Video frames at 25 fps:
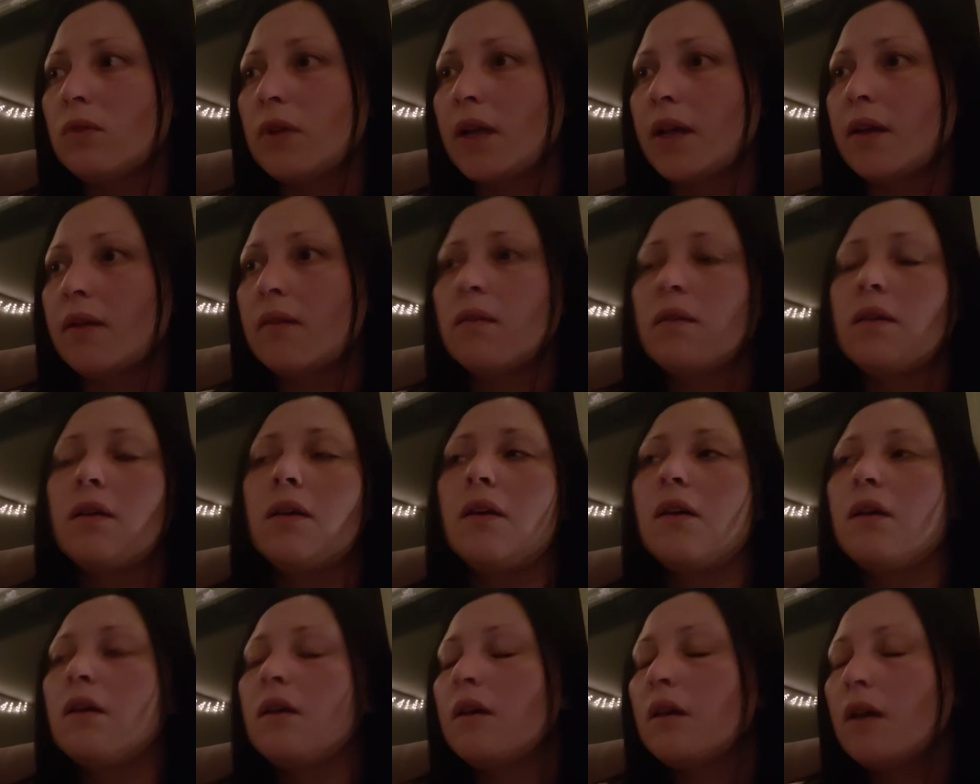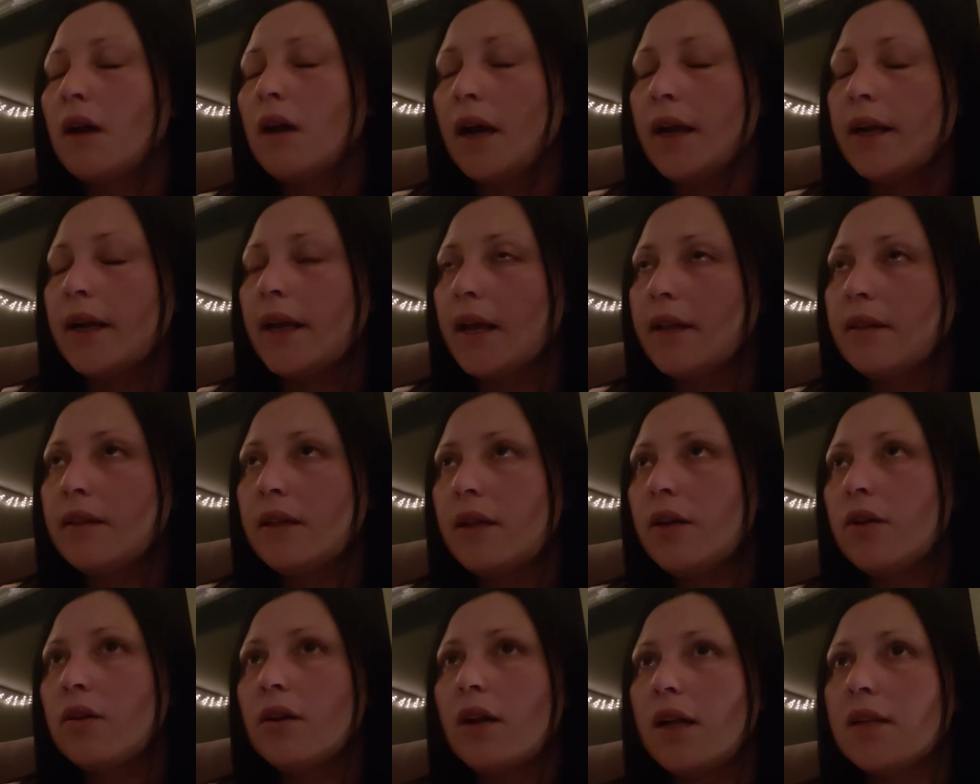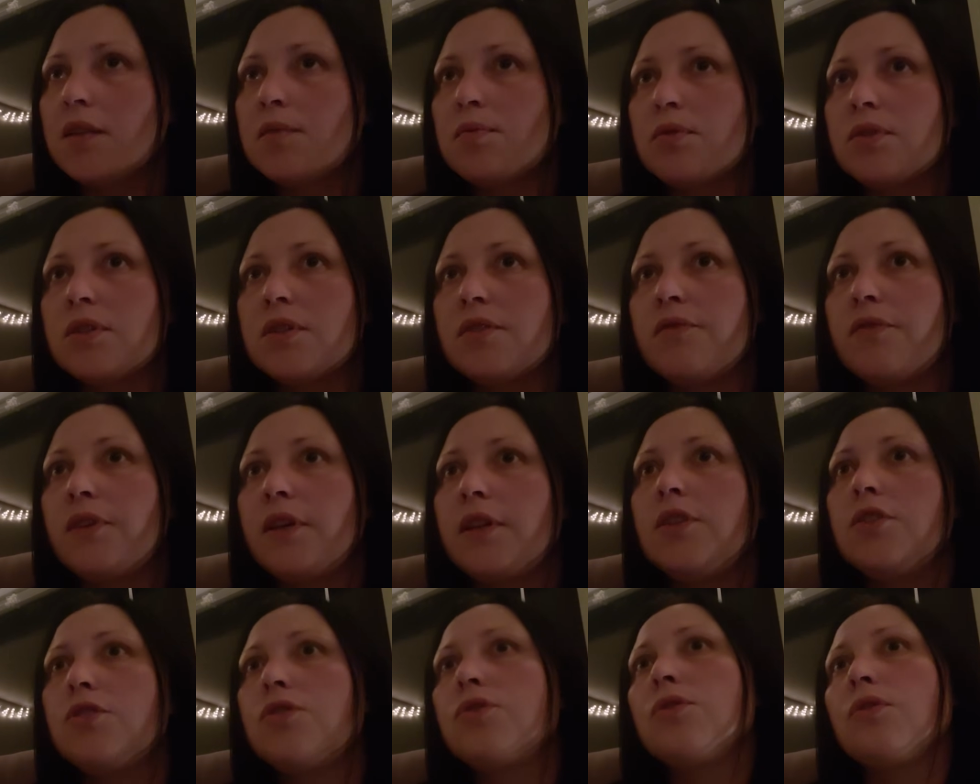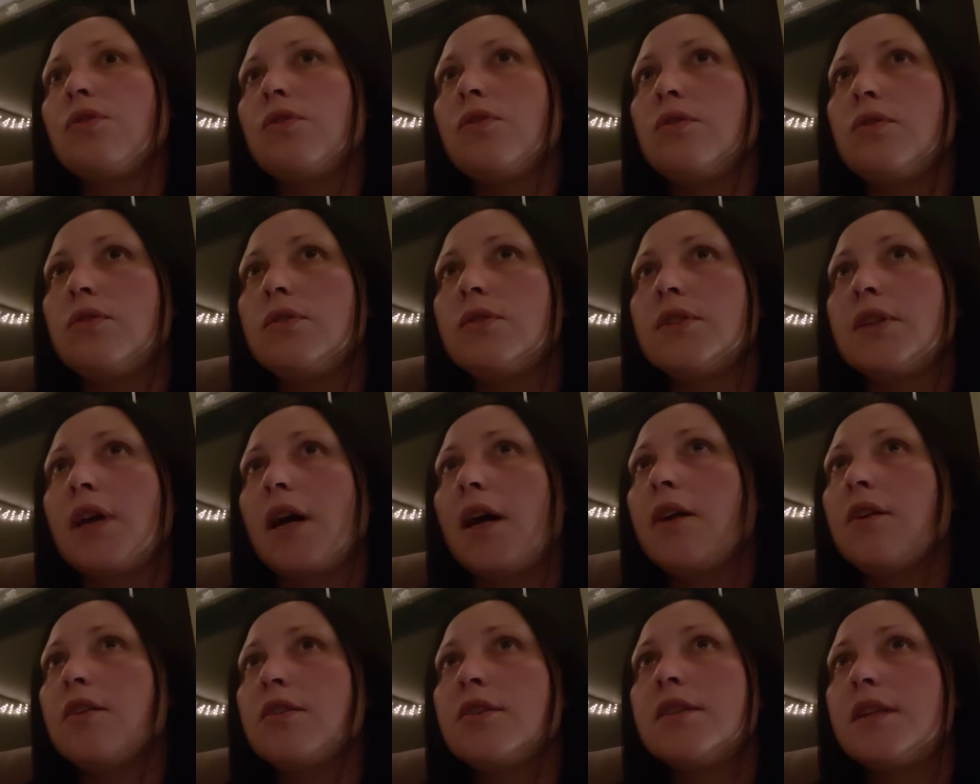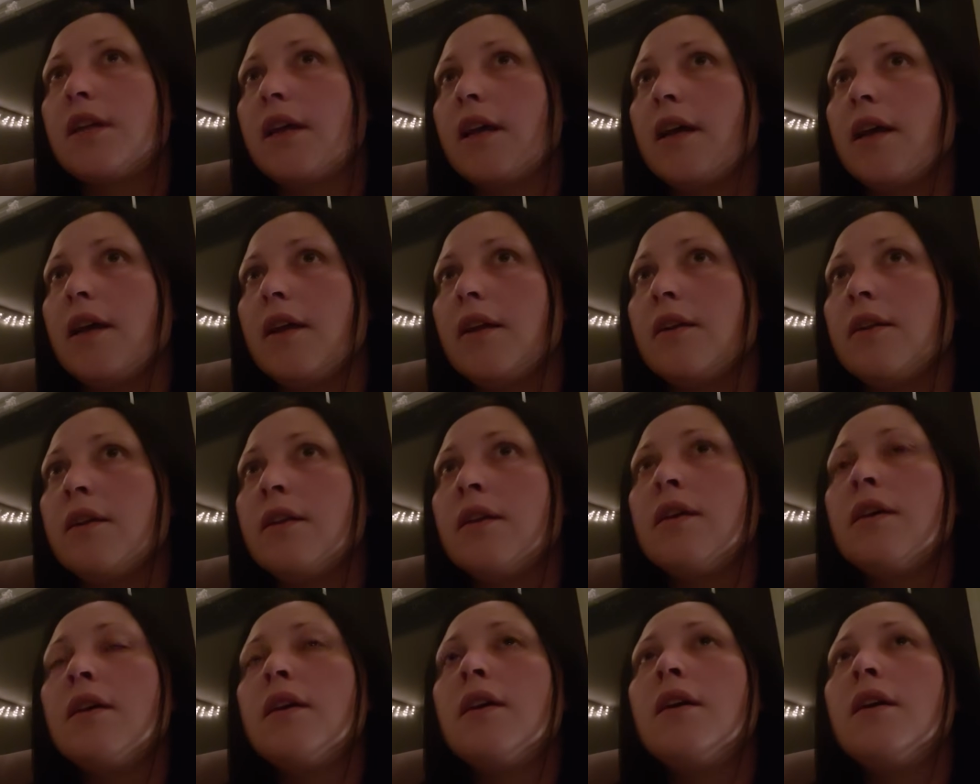Like, I get that you're not supposed to feed the trolls. I understand,